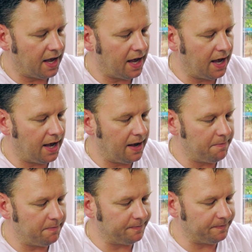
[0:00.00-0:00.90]

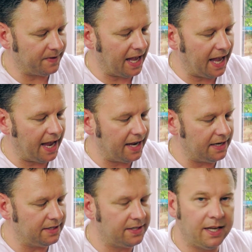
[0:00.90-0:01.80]
Um,
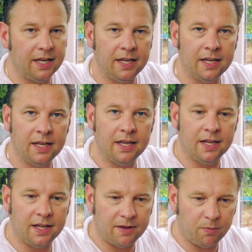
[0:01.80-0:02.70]
and
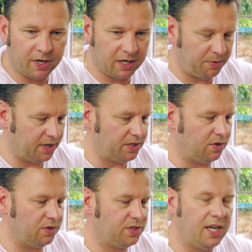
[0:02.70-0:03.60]
we're going to put this
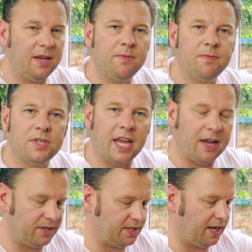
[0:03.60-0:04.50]
on, see, see
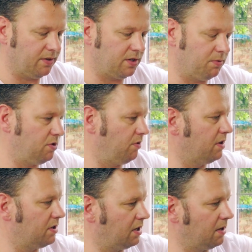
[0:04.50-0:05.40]
how it sounds. I'm sure
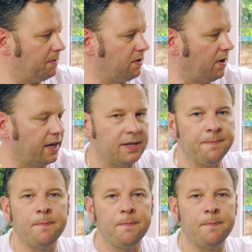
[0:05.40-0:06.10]
it's going to be great.